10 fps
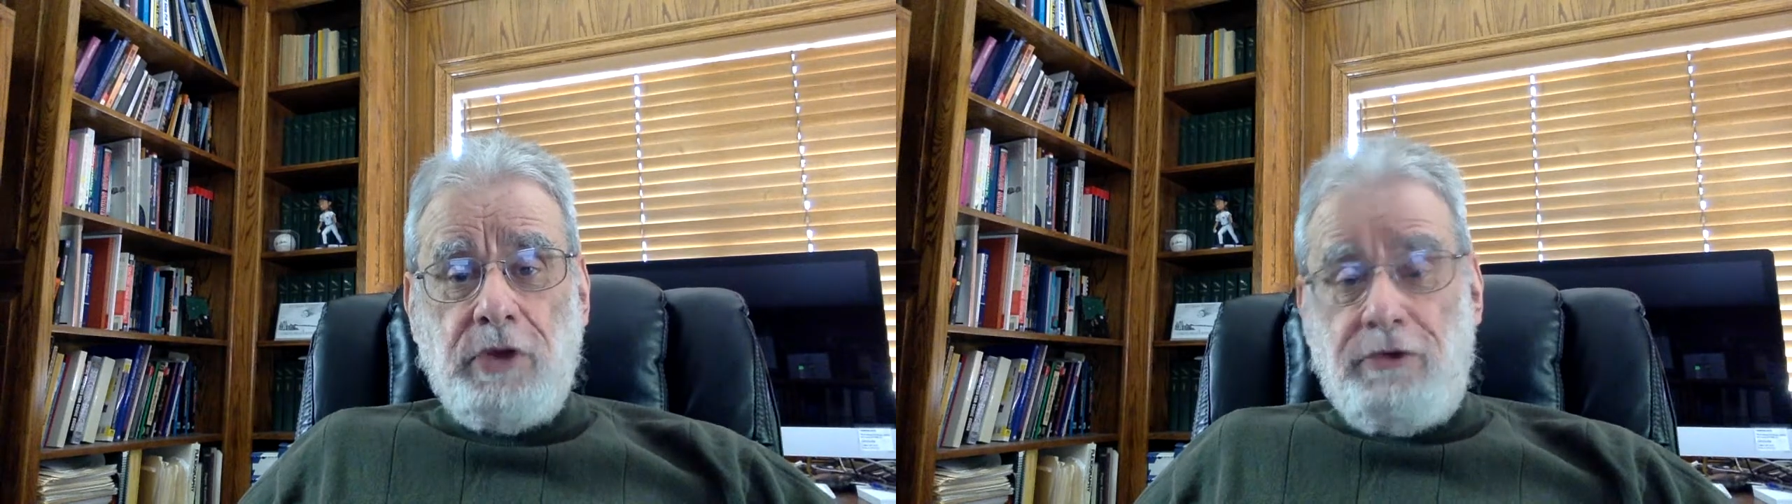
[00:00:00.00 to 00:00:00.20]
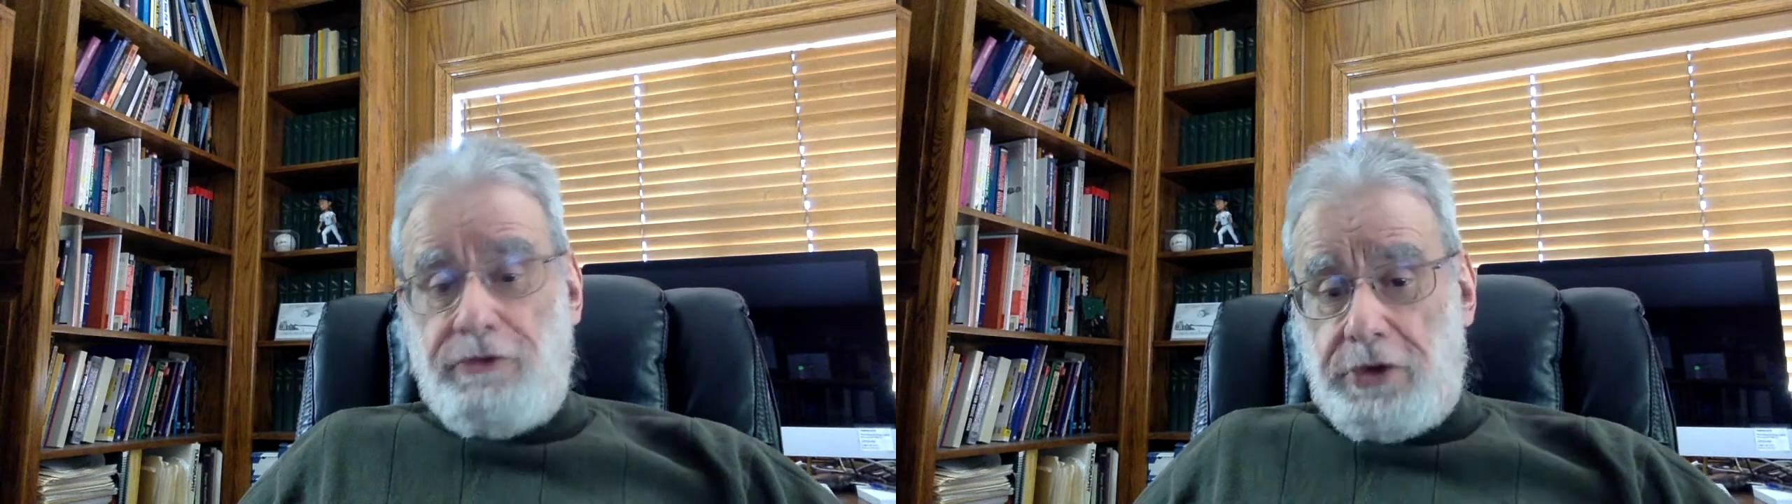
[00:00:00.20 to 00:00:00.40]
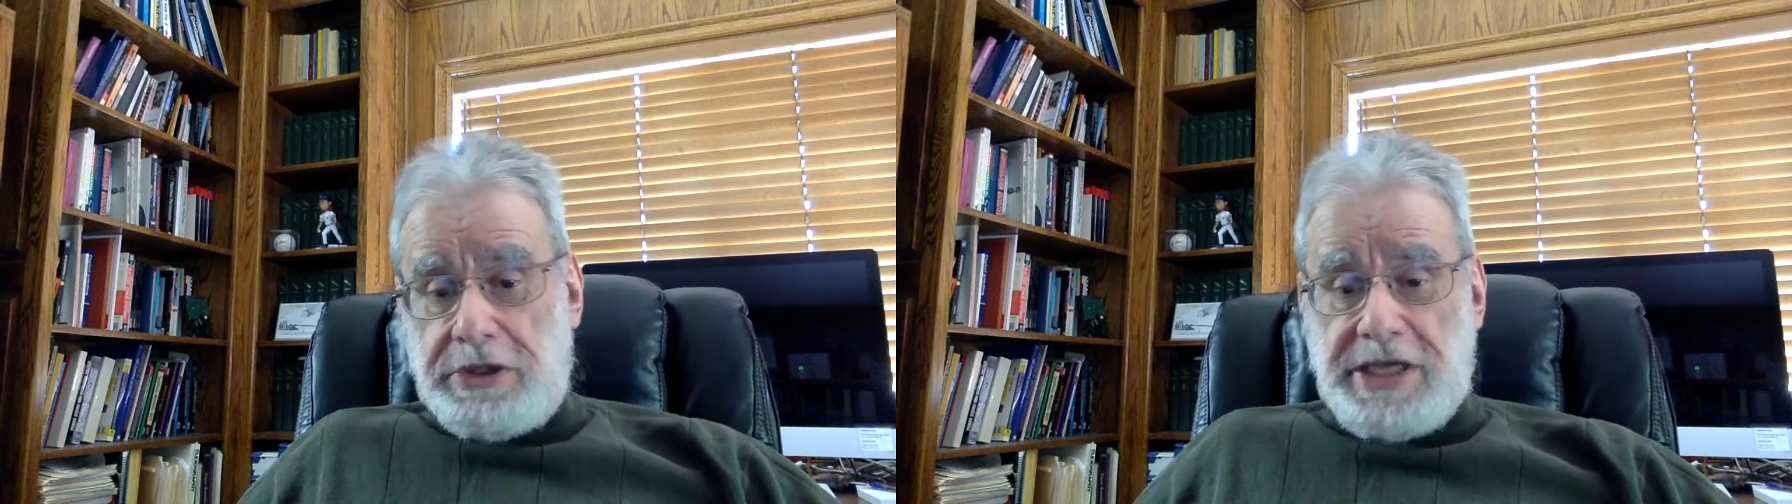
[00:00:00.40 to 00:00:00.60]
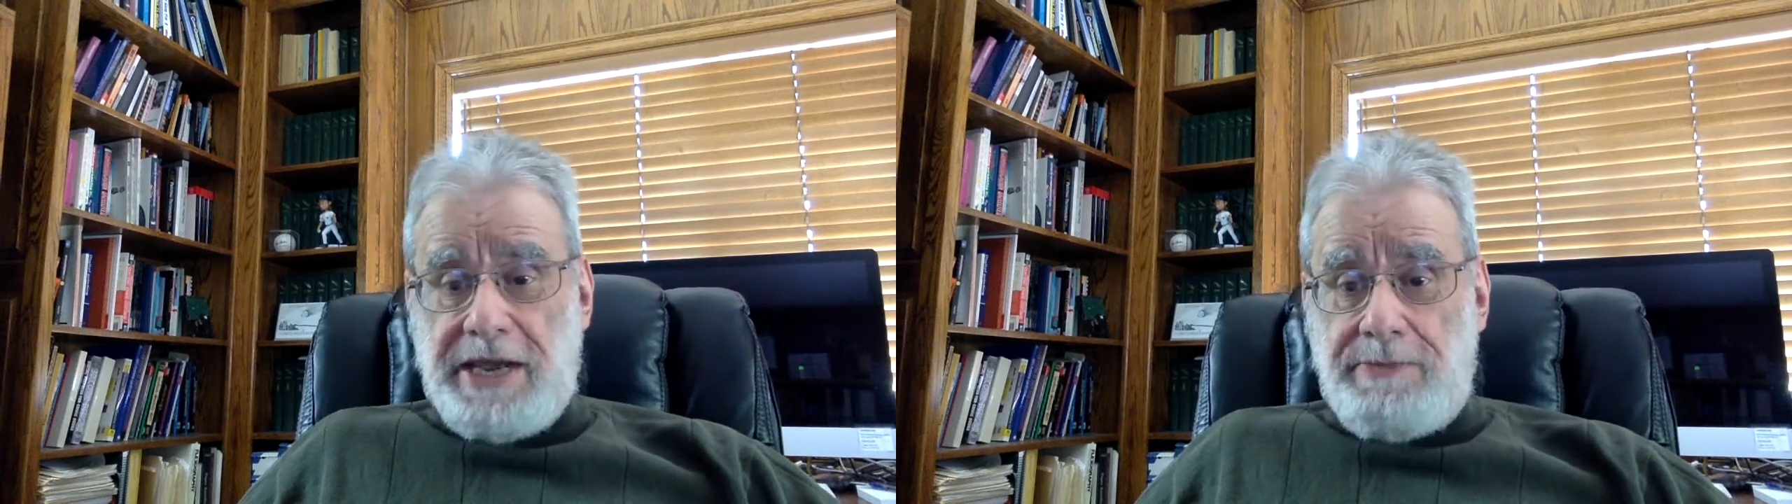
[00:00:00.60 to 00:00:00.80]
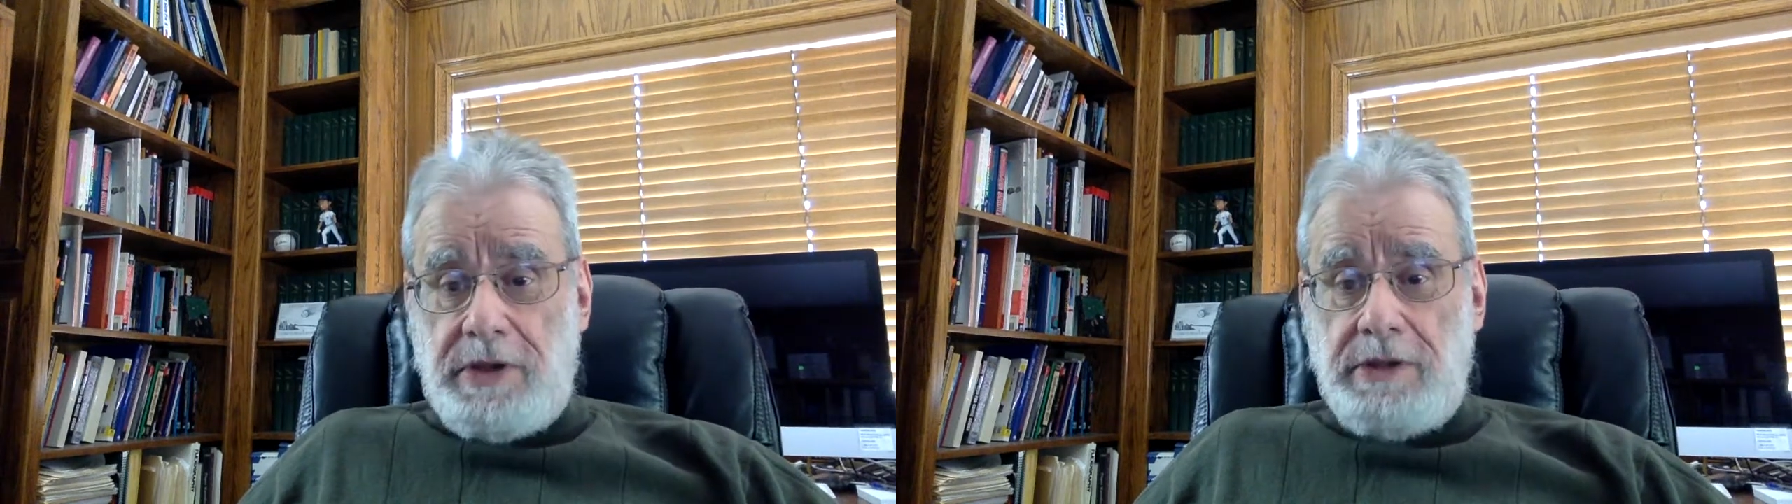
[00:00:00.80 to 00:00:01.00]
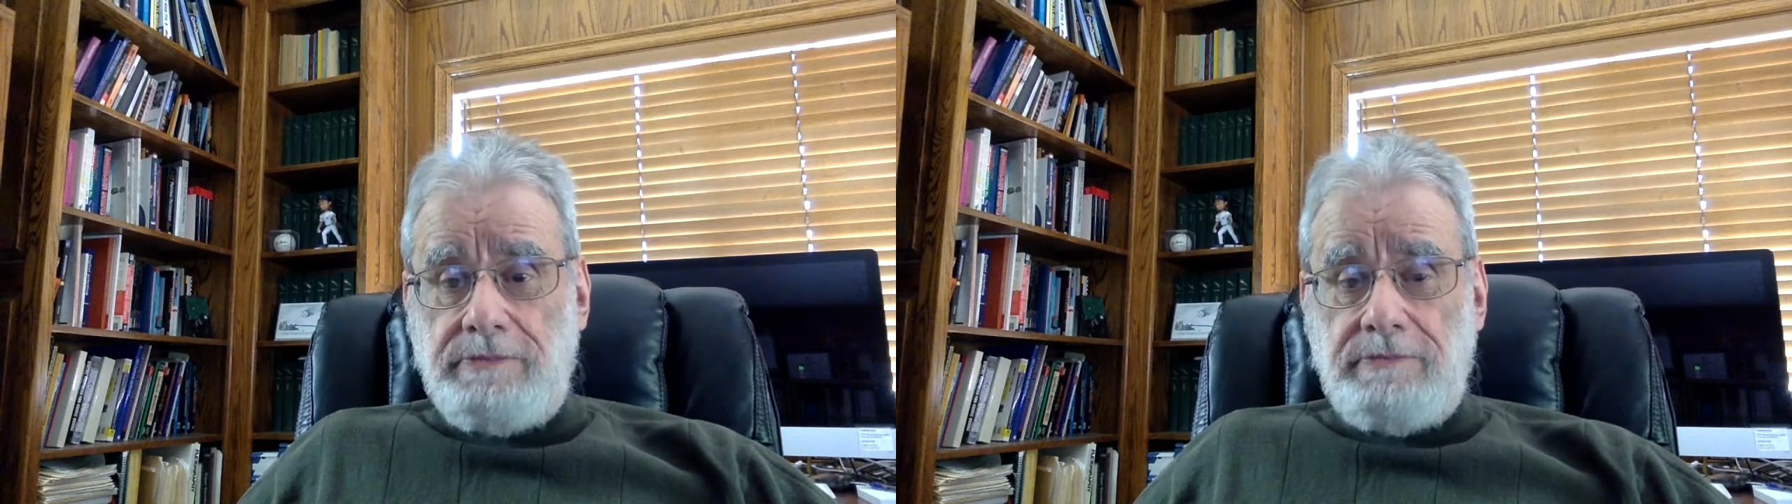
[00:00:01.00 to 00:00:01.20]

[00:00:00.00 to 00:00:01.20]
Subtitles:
for example,